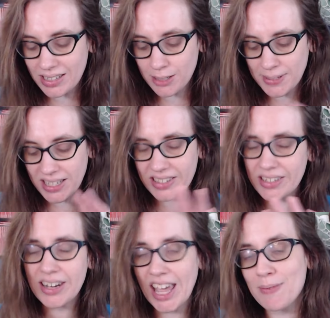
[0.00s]
is because the
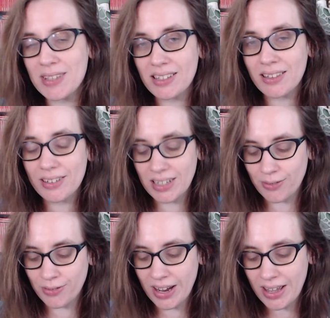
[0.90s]
name is a little
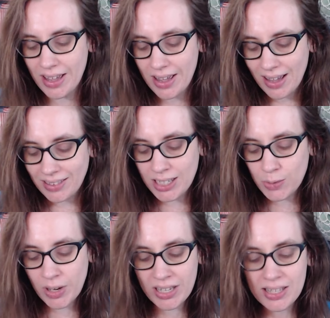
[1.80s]
different. This
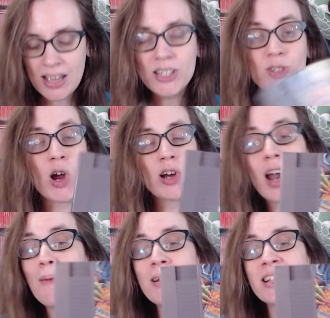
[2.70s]
one is Star
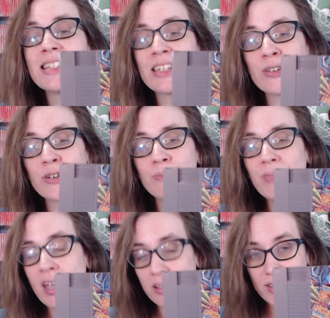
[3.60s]
Tropics 2,
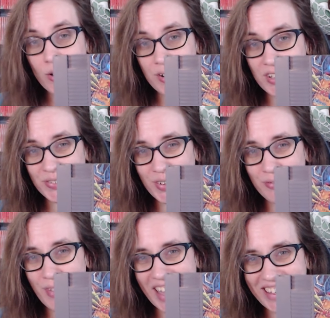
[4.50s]
Zoda's
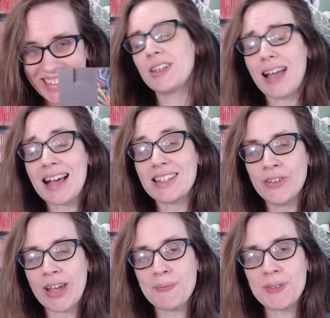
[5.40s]
Revenge. The last two
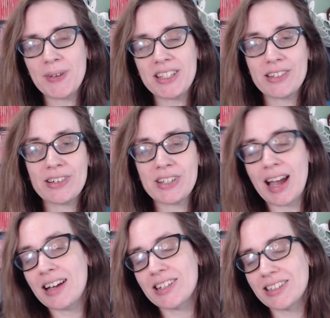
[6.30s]
games in my series are
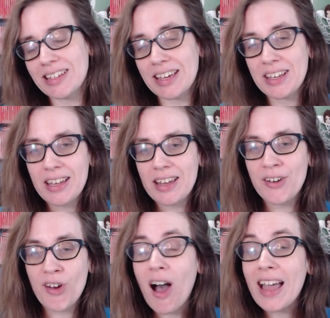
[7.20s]
actually
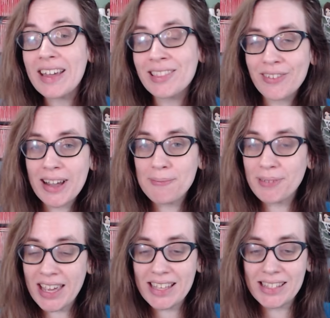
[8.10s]
not in the right
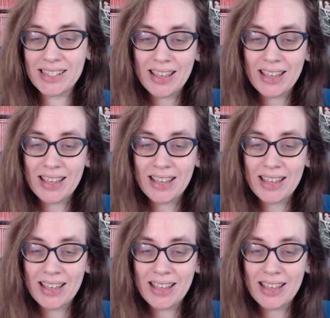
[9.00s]
place